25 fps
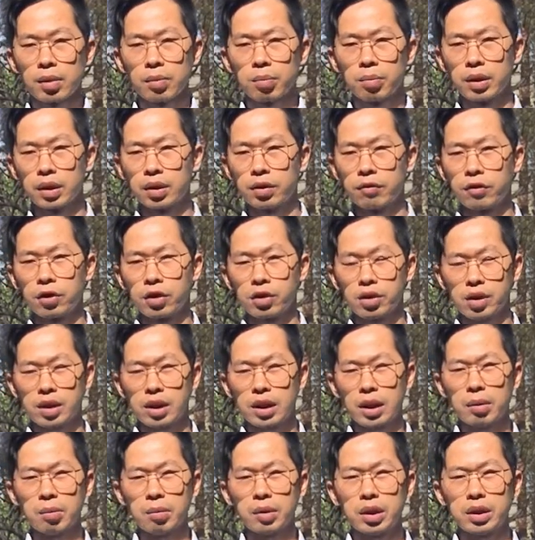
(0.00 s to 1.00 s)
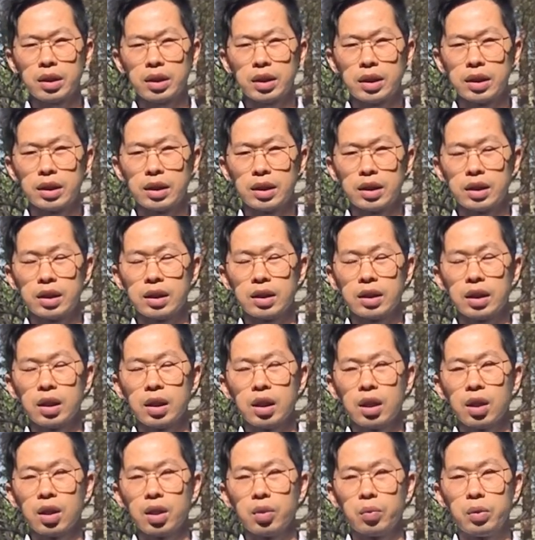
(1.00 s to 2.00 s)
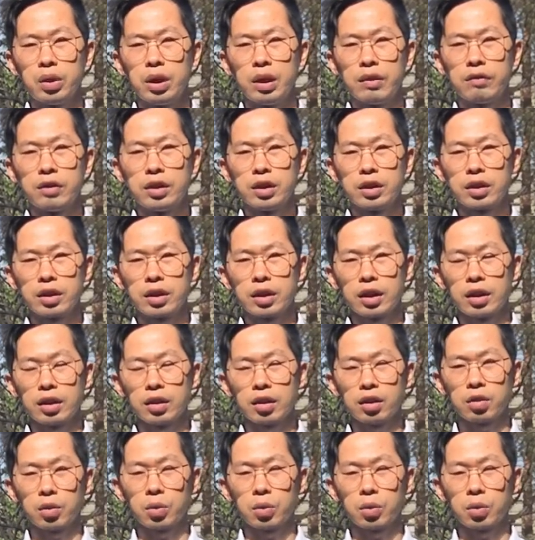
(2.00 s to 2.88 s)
but for stomach heat, we have discussed